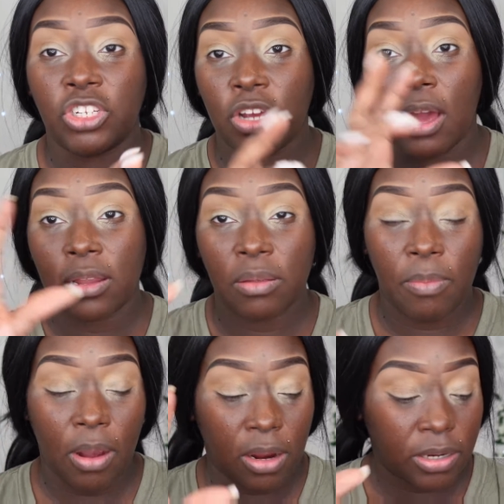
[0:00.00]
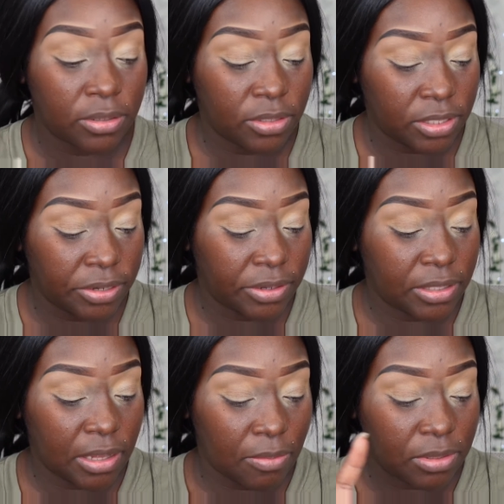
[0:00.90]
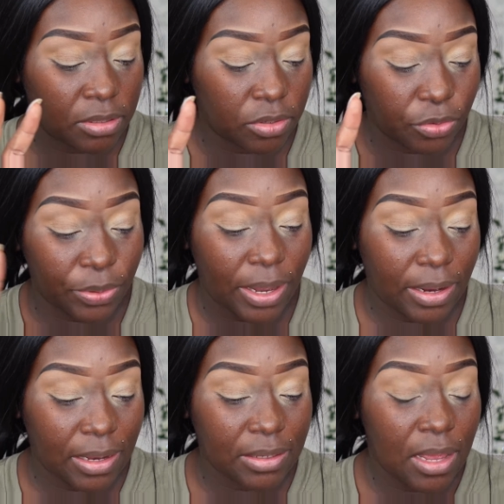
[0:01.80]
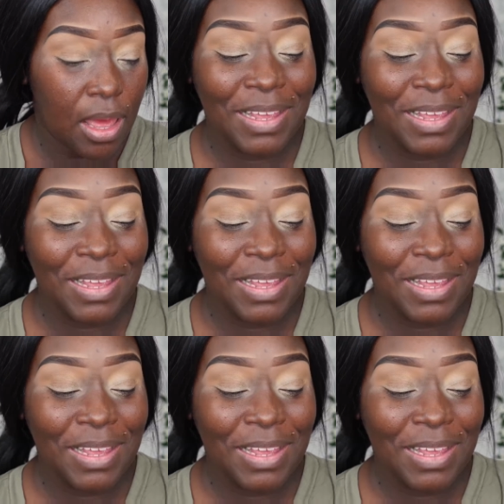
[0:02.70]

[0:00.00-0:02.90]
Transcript: chocolate bar series that was created.